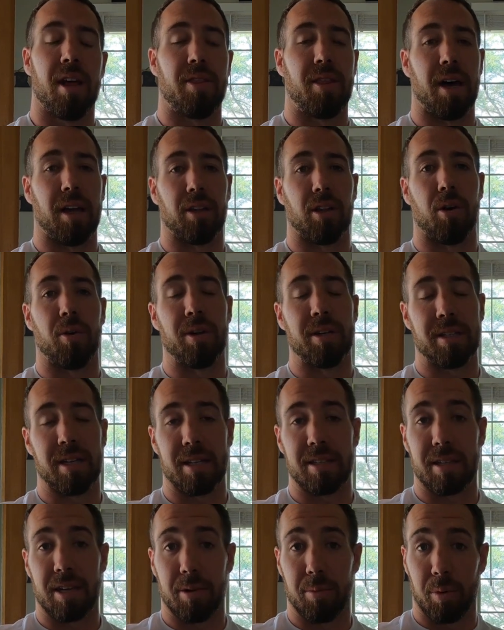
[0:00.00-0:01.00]
That low
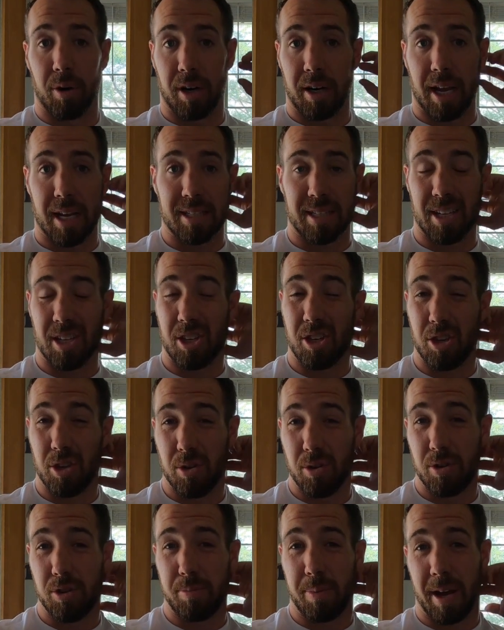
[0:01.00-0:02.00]
intensity work has a
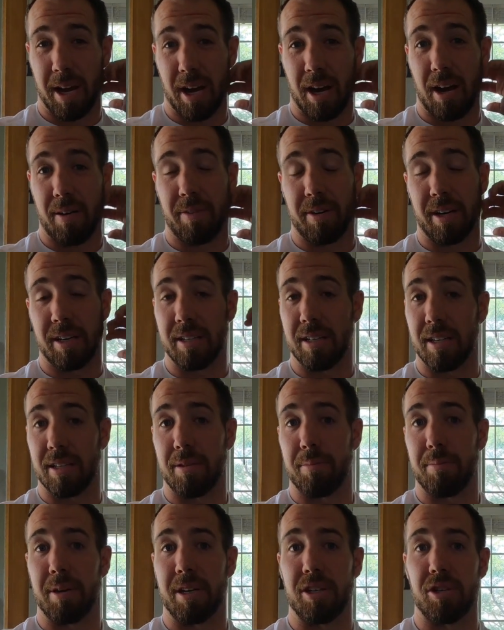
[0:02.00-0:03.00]
huge payoff and it
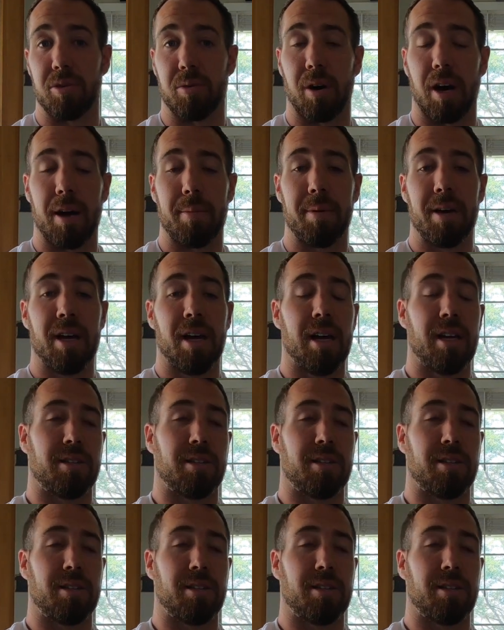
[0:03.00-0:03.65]
doesn't beat you up.